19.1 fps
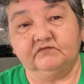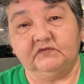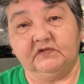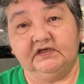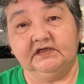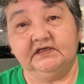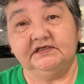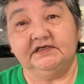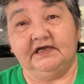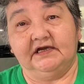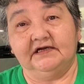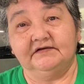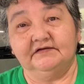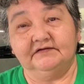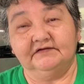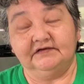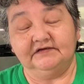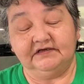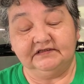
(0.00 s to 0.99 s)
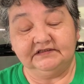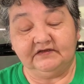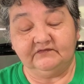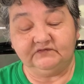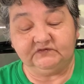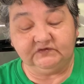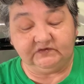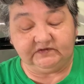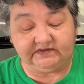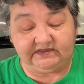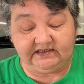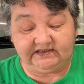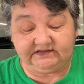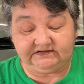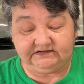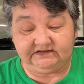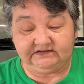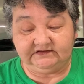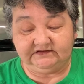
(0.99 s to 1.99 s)
Yeah, I love doing that.
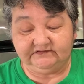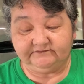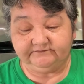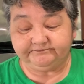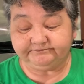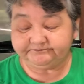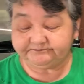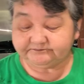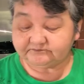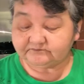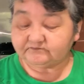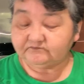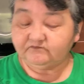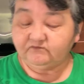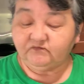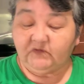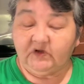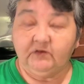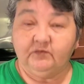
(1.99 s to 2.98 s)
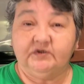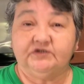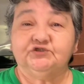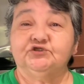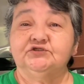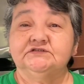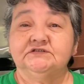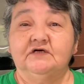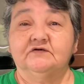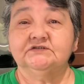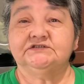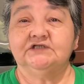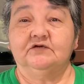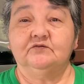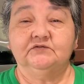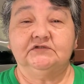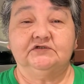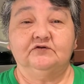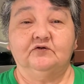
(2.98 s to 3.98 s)
But she's always
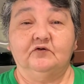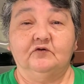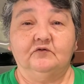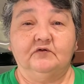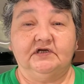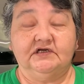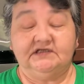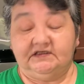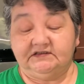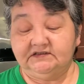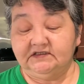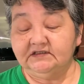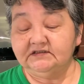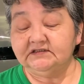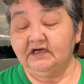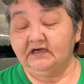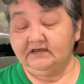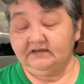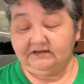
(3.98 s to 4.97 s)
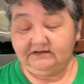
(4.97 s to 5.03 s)
telling me to go away, like, Yinda.